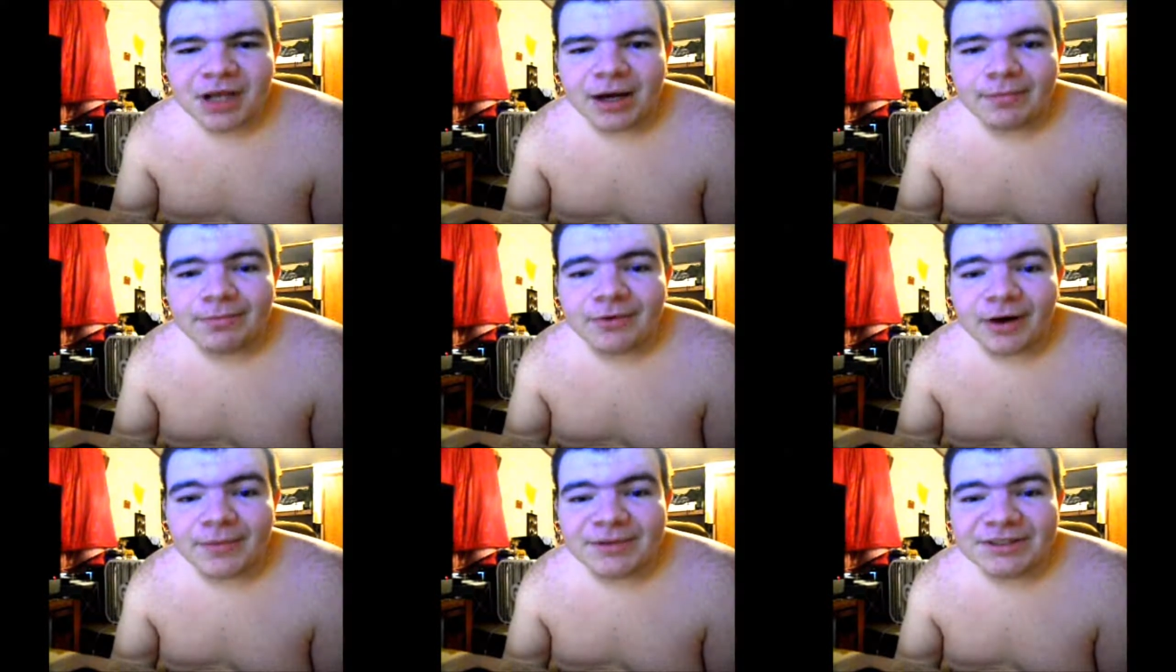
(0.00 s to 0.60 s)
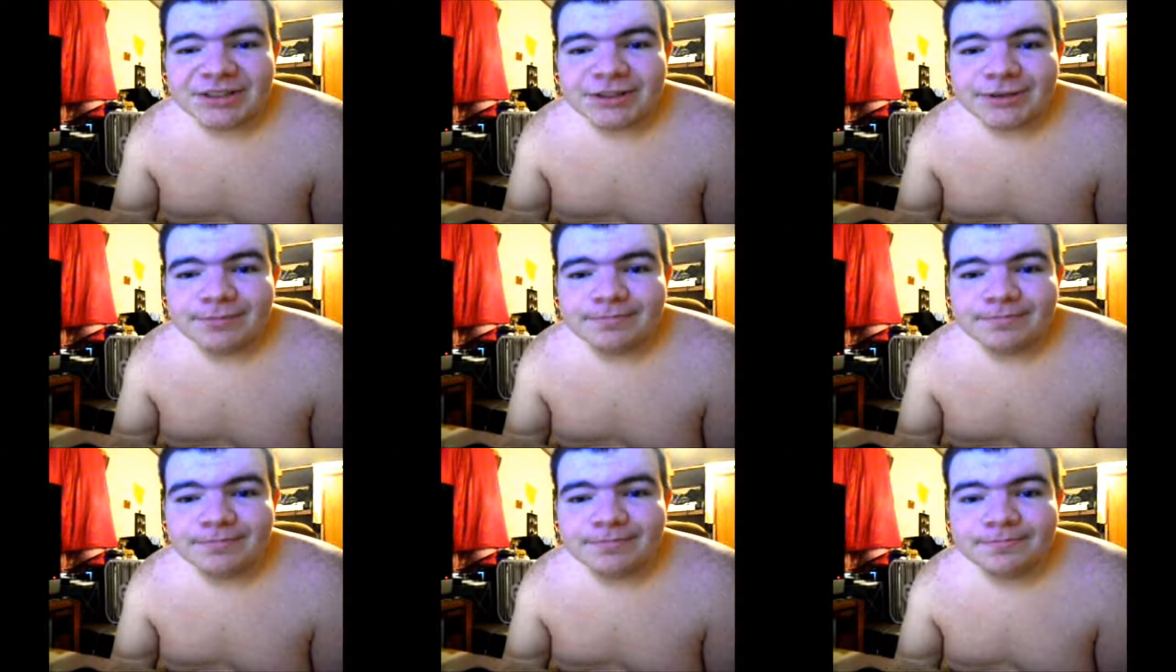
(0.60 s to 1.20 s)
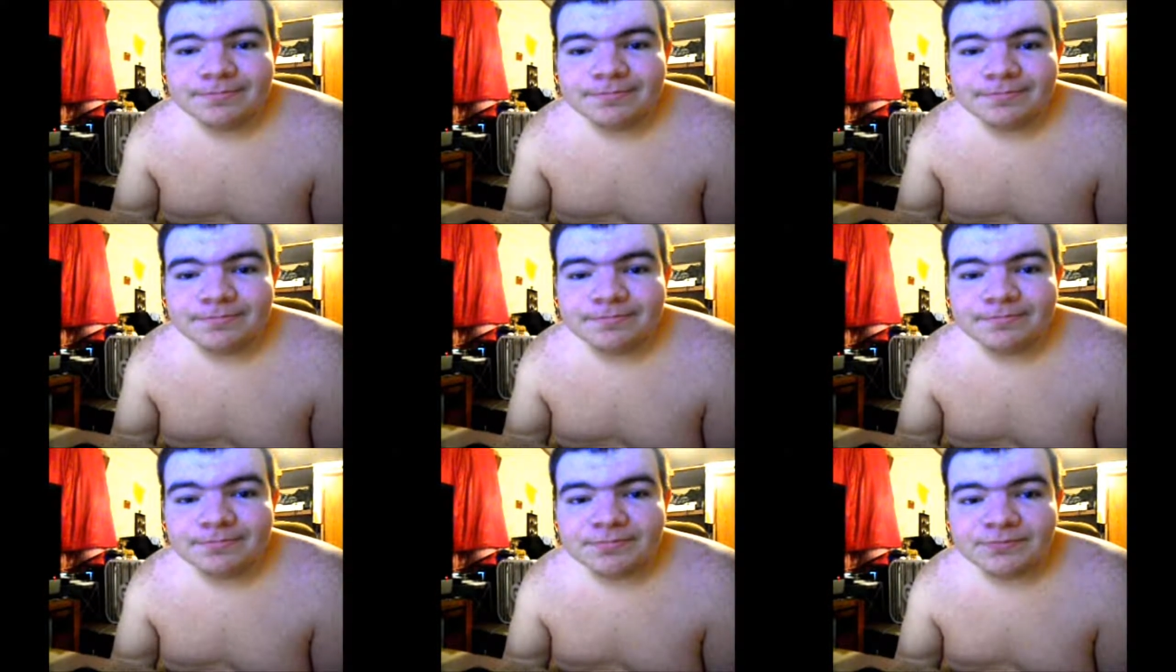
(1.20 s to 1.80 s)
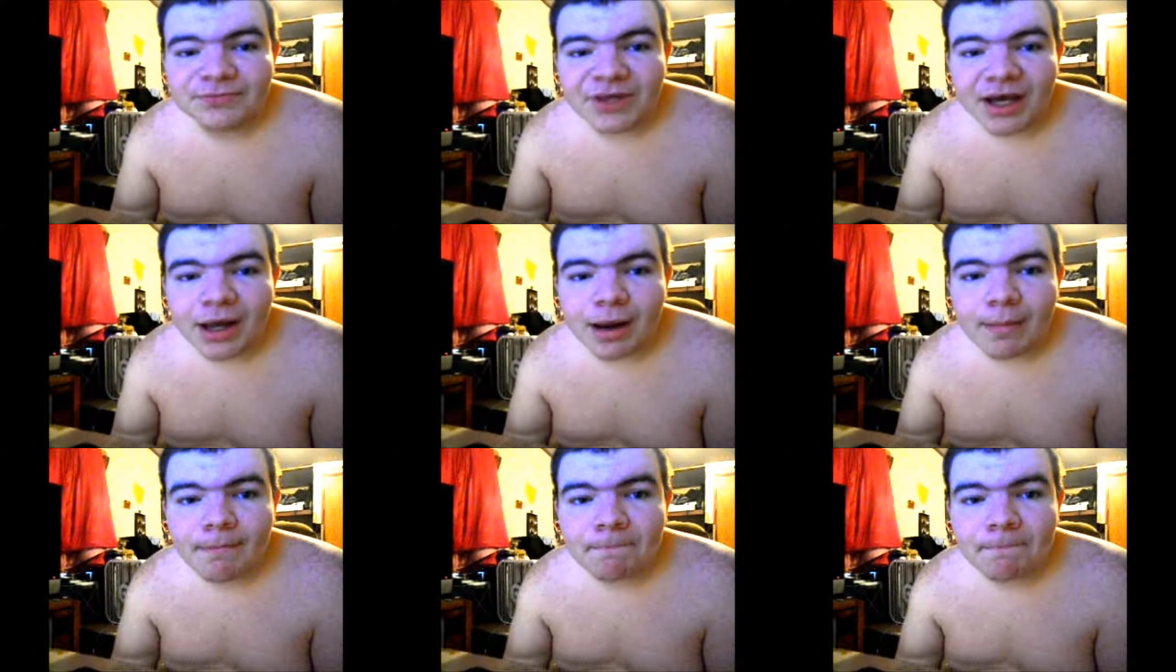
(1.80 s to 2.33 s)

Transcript: I promise. Okay?